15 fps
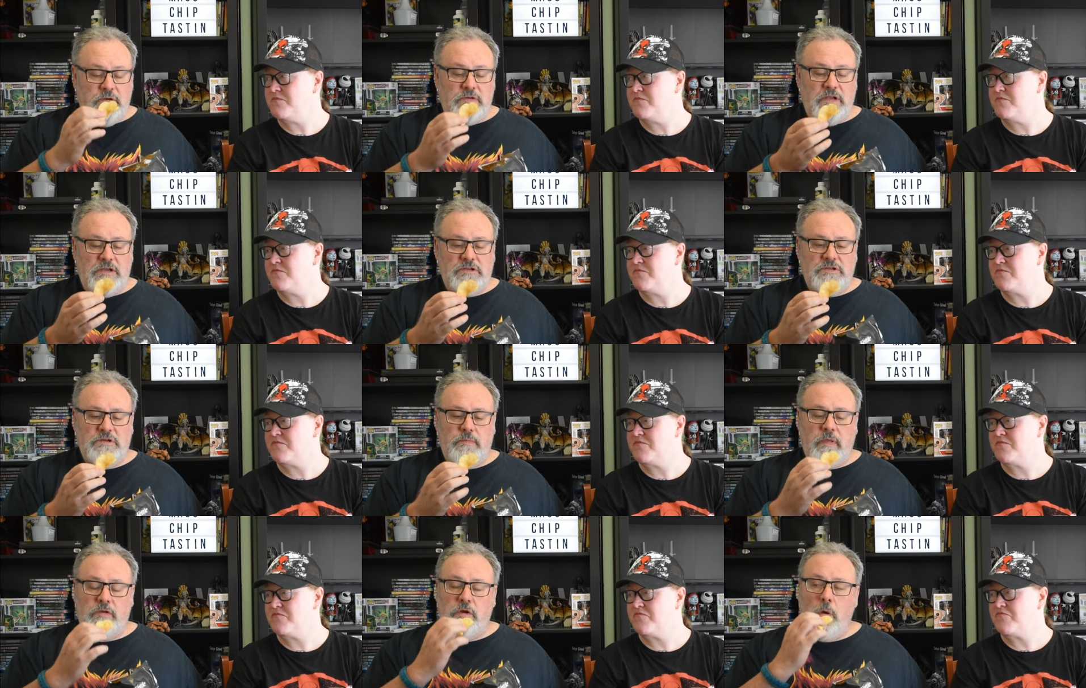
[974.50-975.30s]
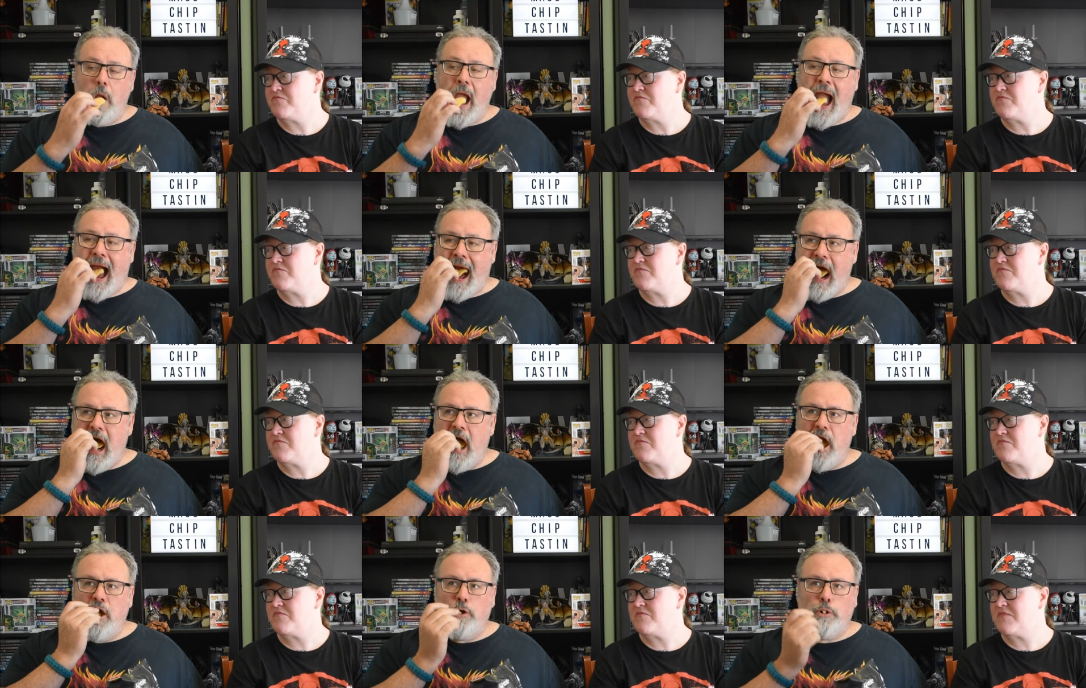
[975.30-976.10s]
Speaker 1: decent chip that time.
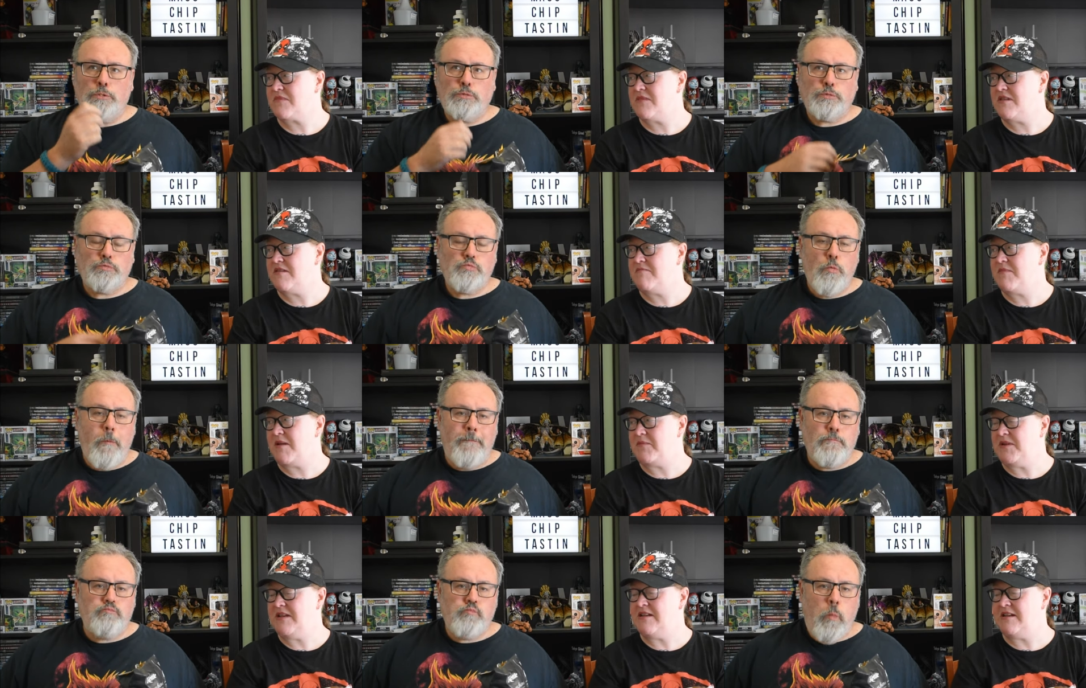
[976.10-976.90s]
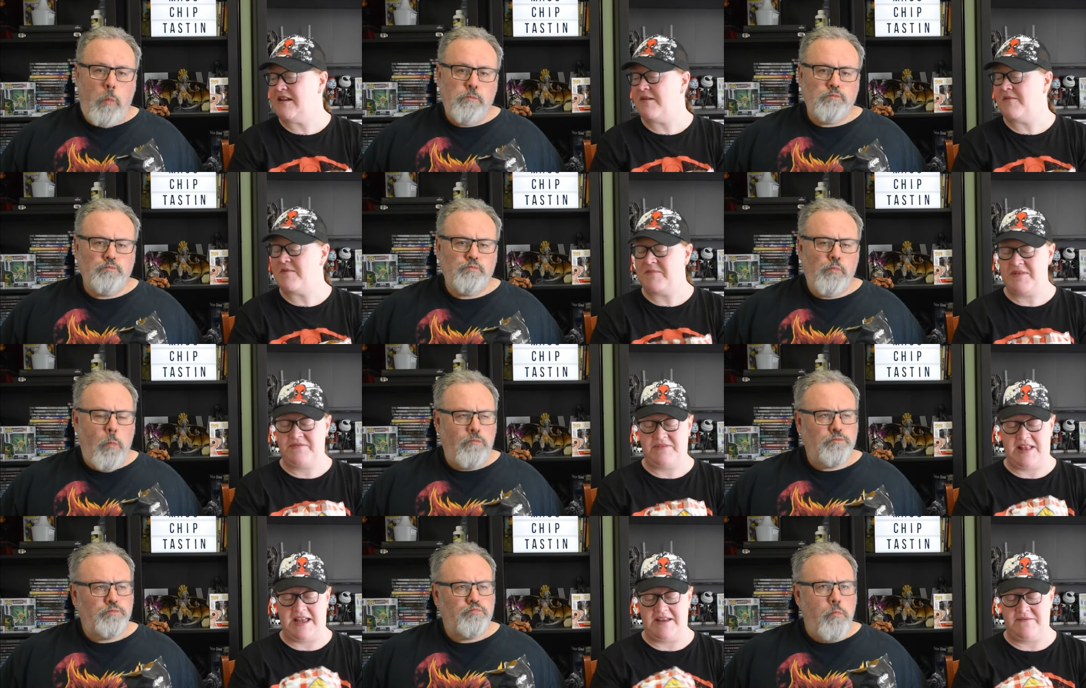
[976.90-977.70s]
Speaker 2: Maybe you didn't get one with
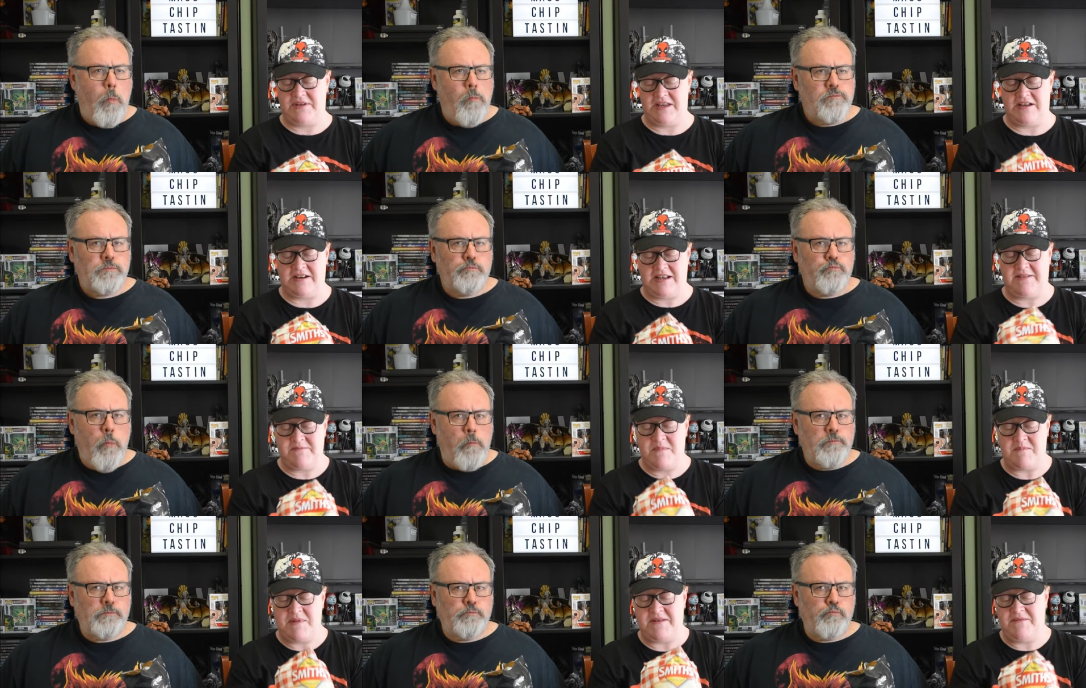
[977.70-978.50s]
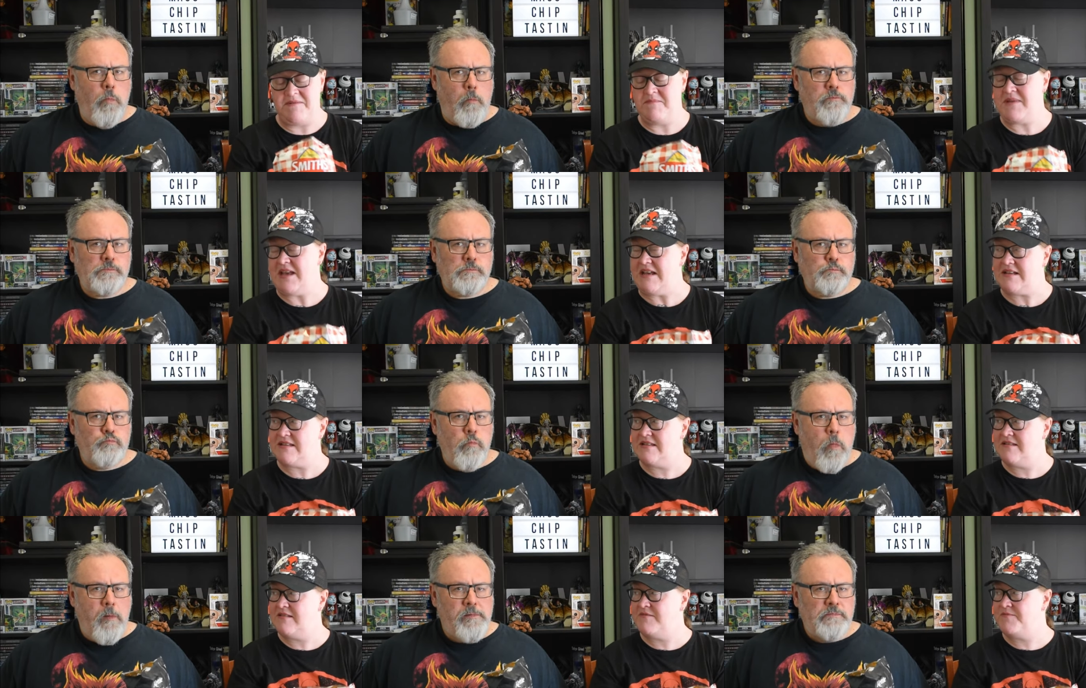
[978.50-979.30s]
flavour, you got to give it a bit of a
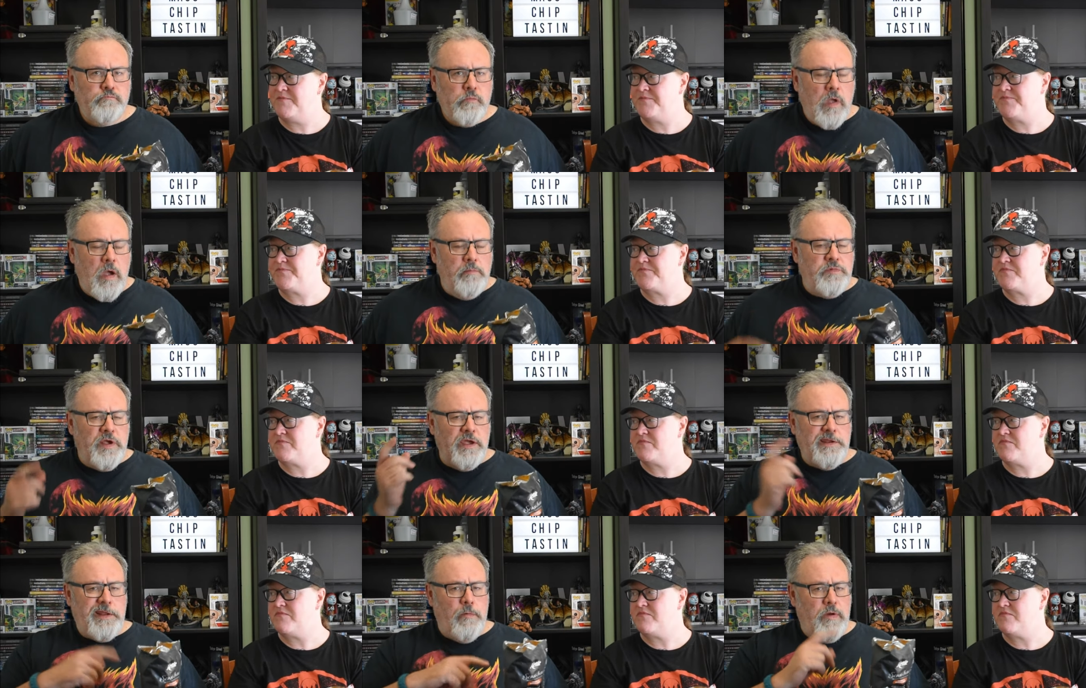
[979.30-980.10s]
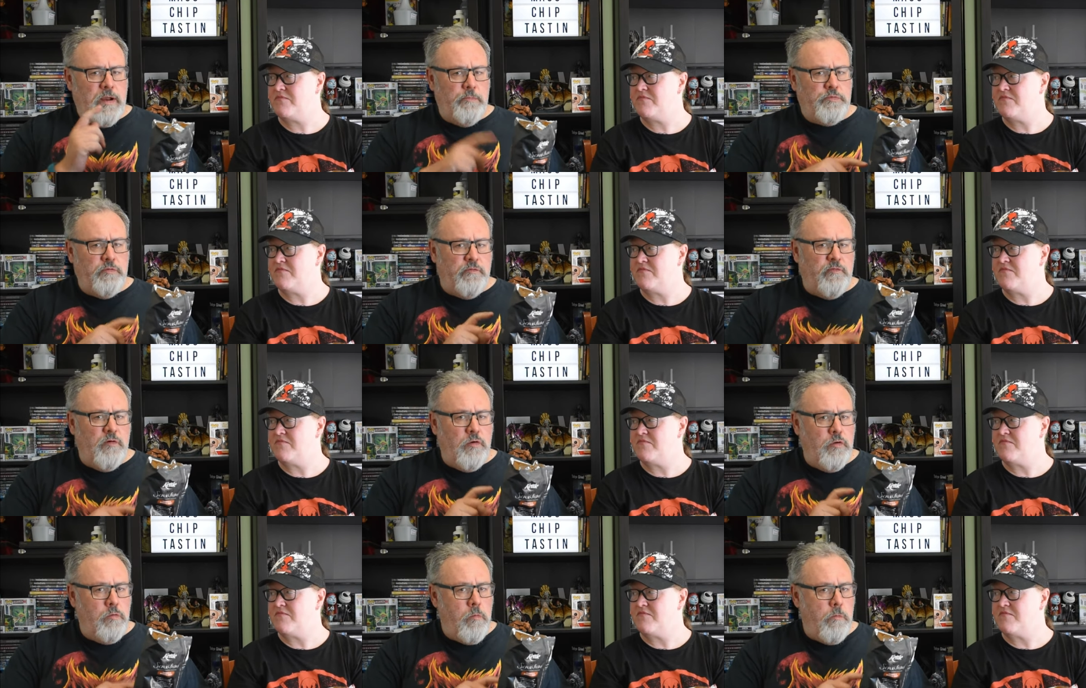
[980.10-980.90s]
mix.
Speaker 1: I'm taking that one up to a
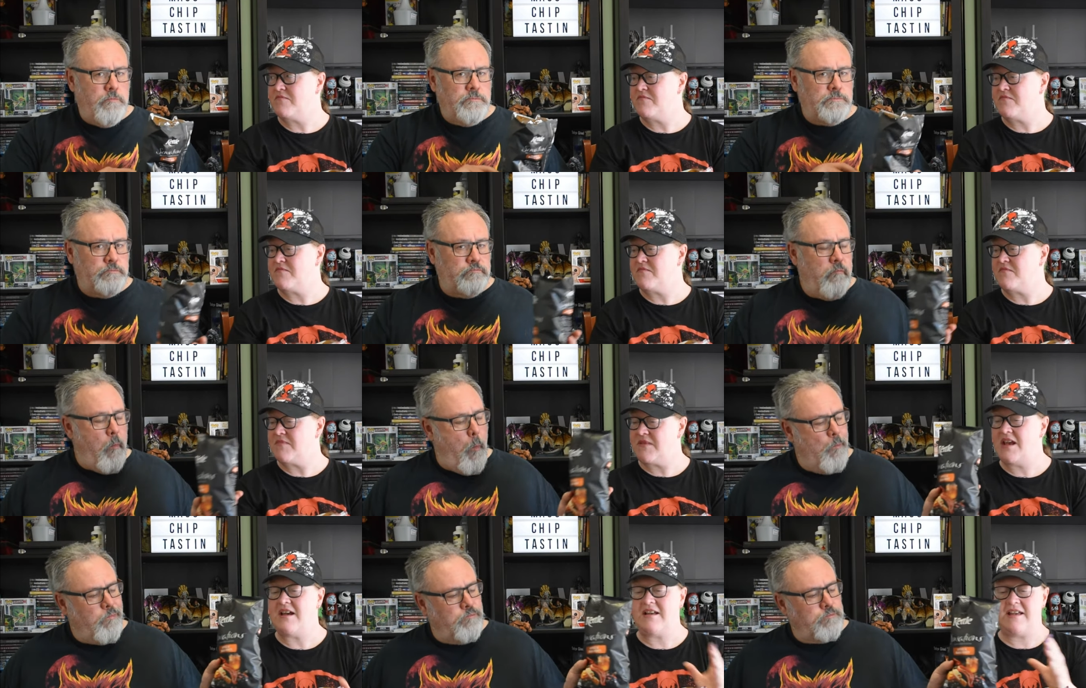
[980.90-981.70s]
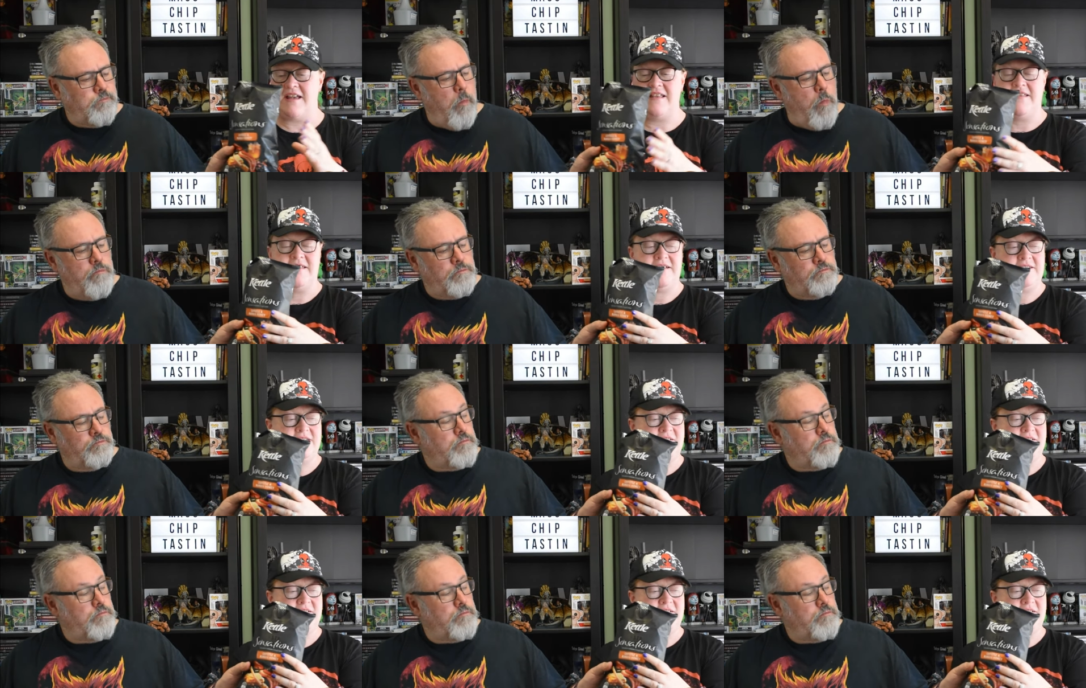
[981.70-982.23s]
4.
Speaker 2: Okay, that's